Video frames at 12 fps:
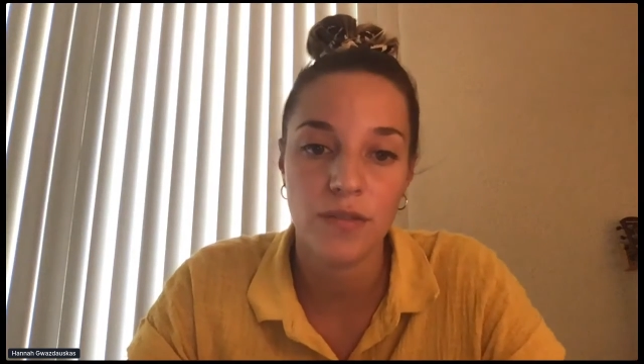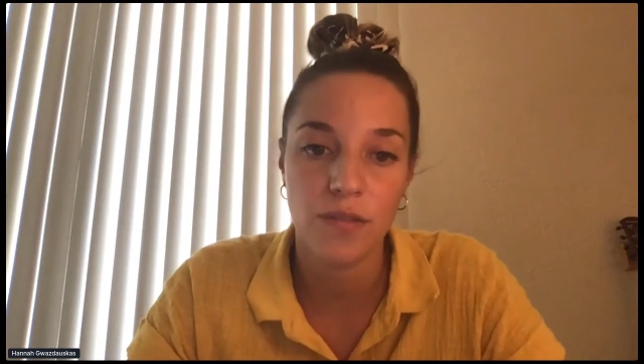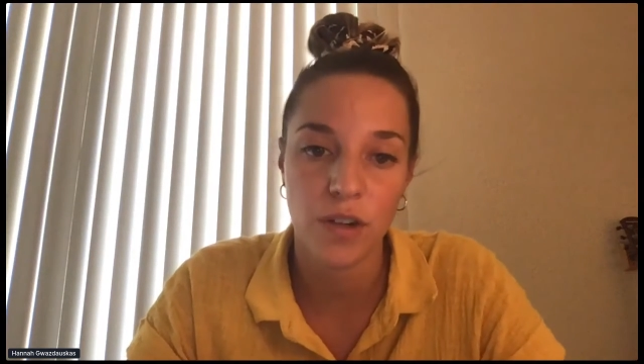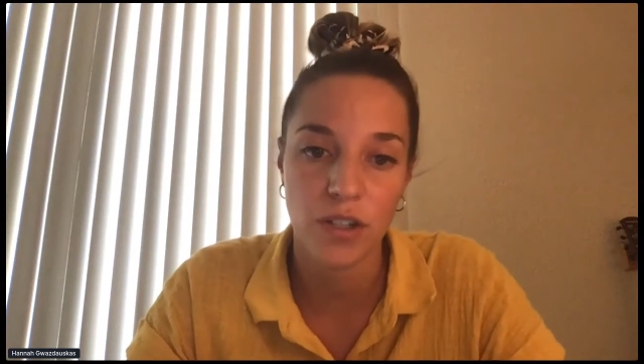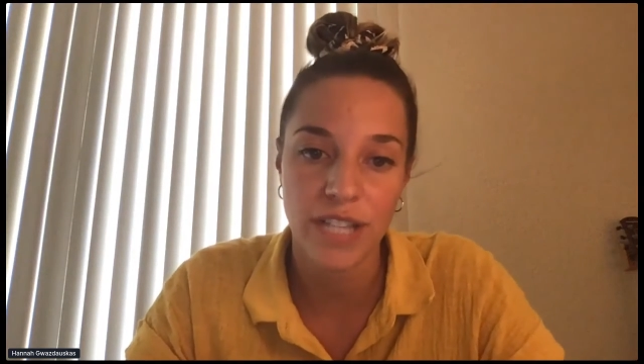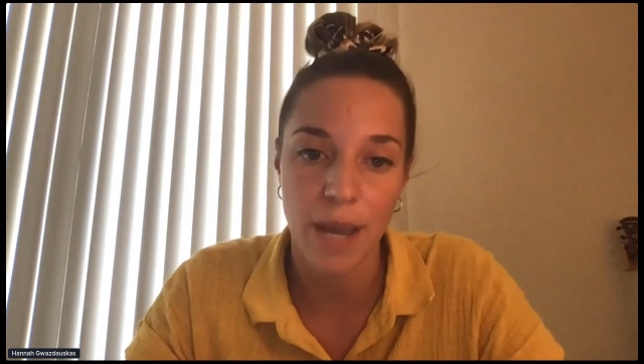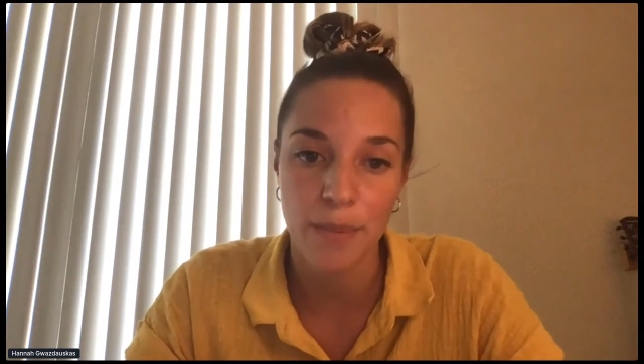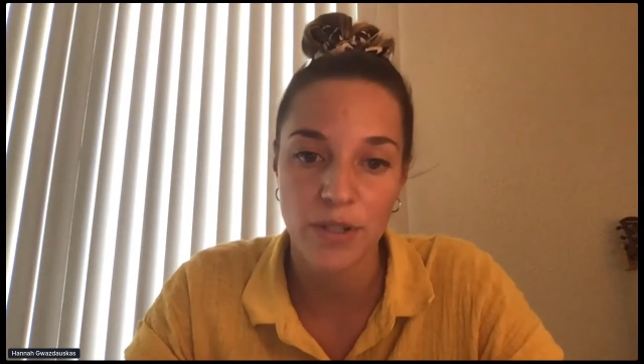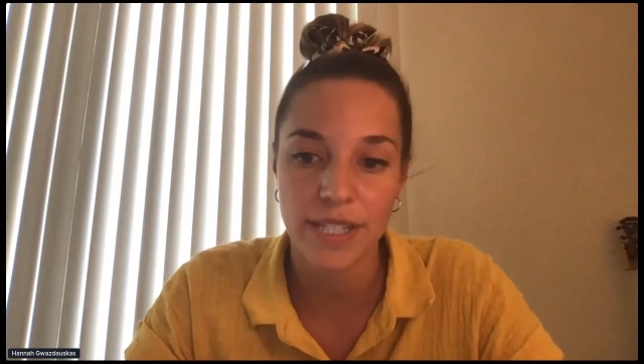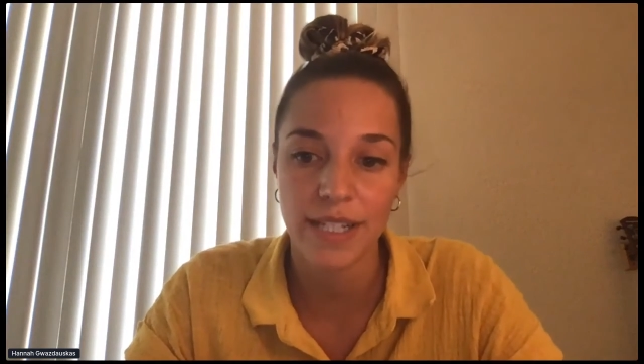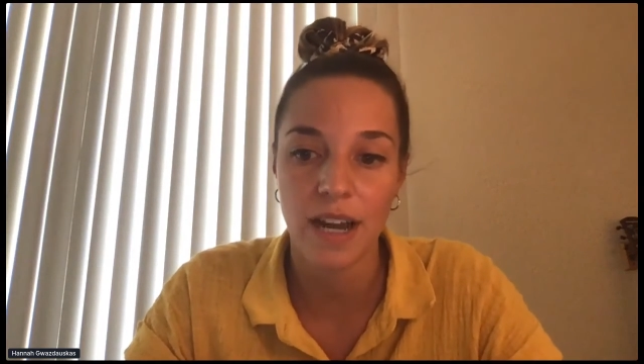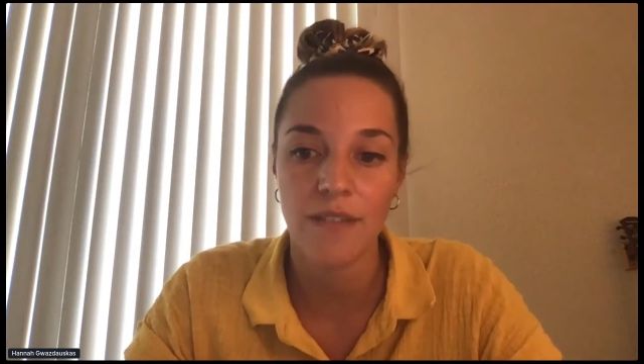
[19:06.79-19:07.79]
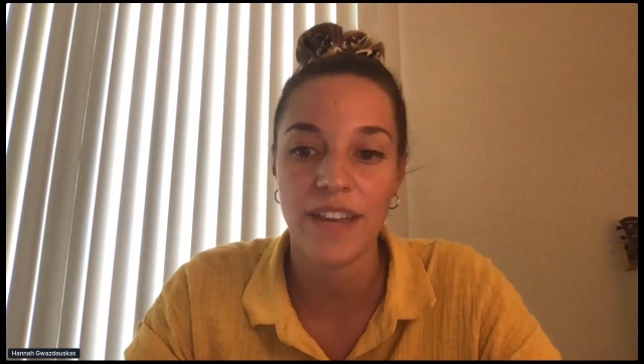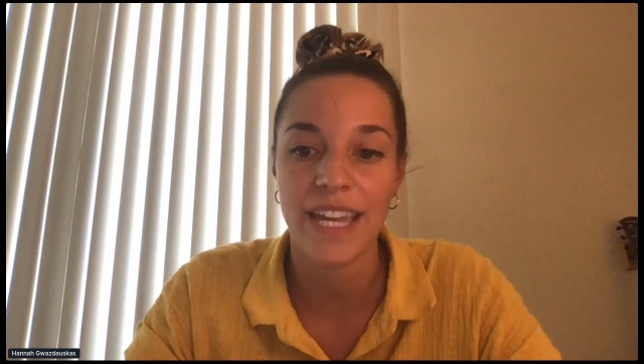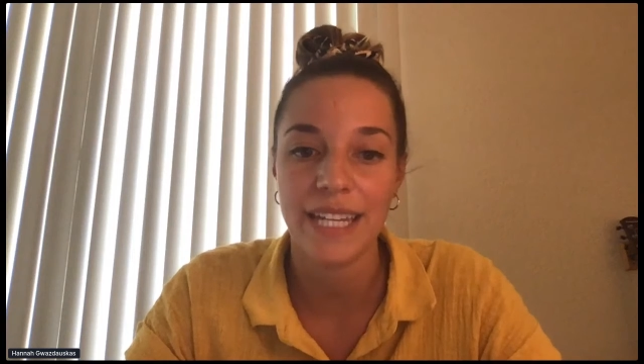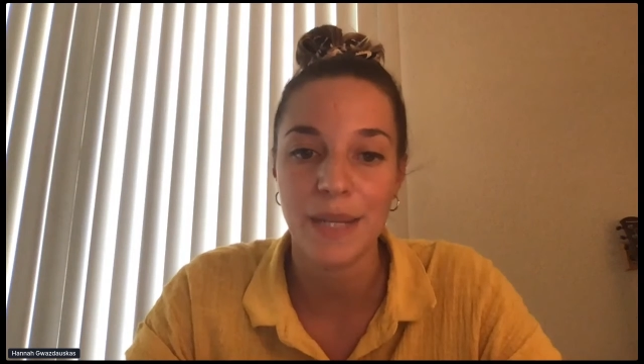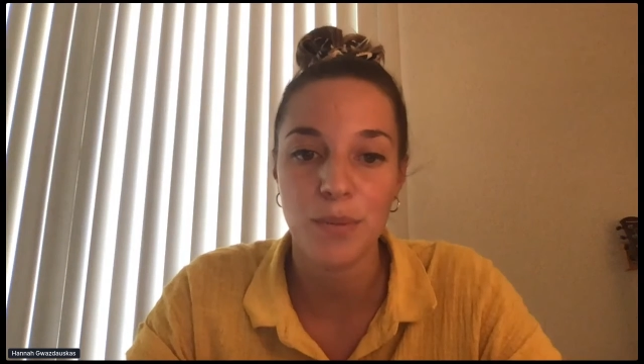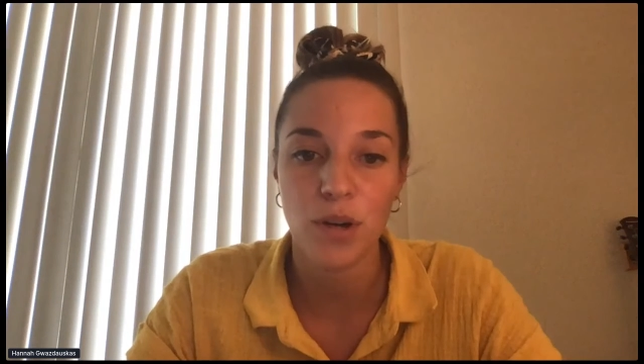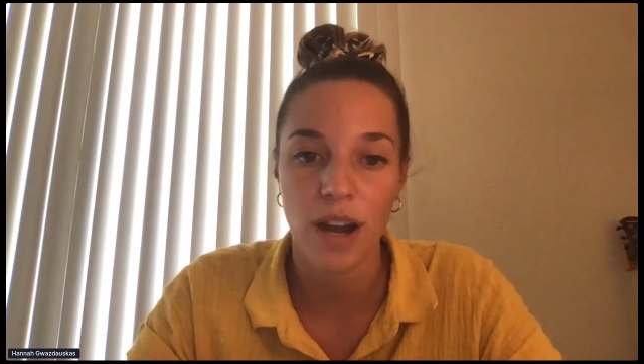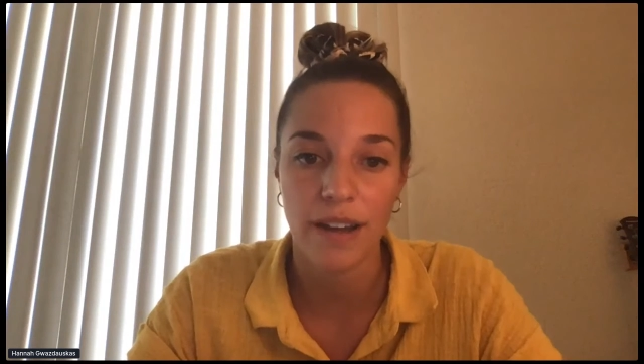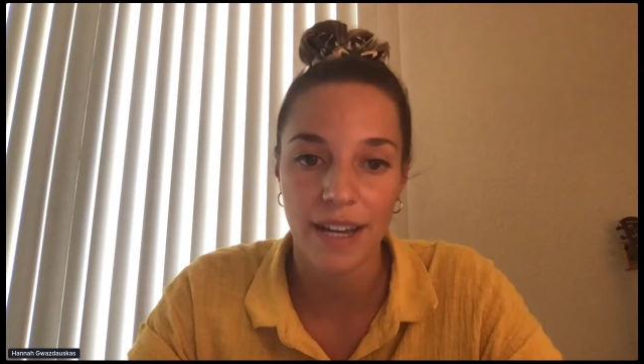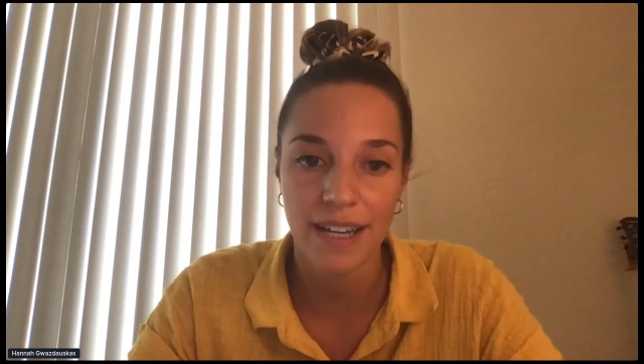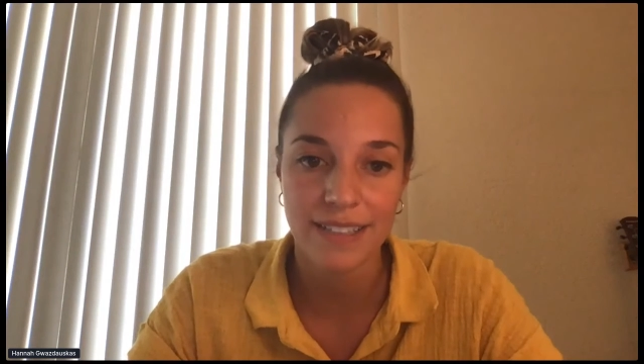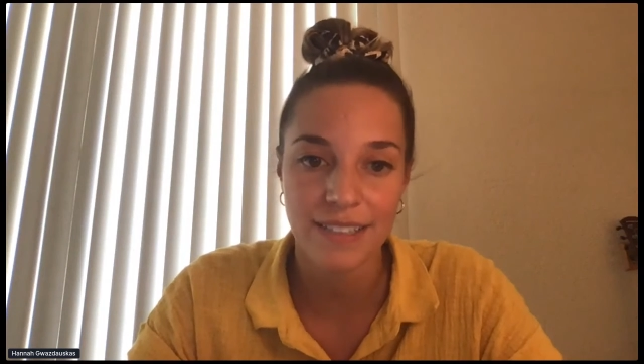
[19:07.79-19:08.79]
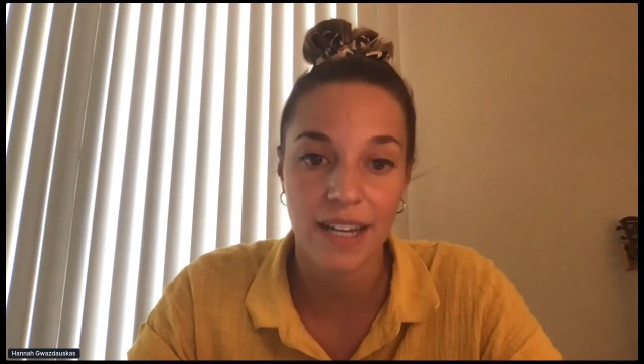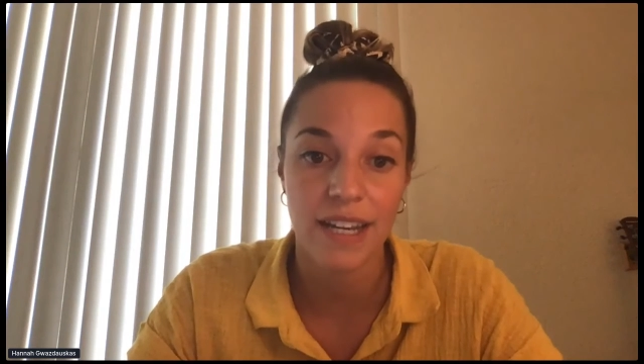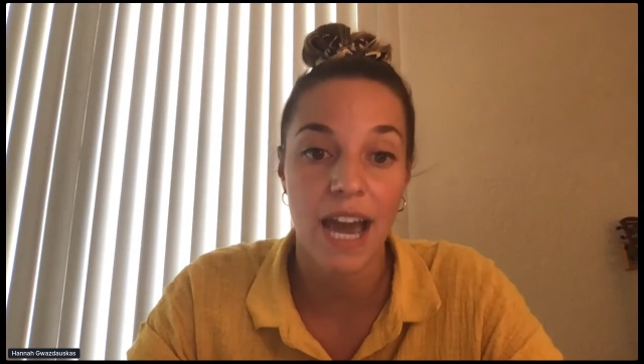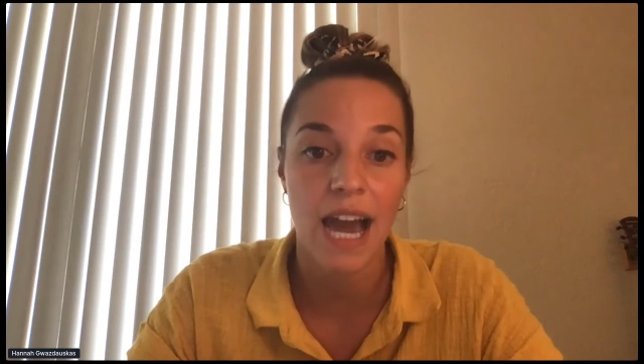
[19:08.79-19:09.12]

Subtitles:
for 10% off any product on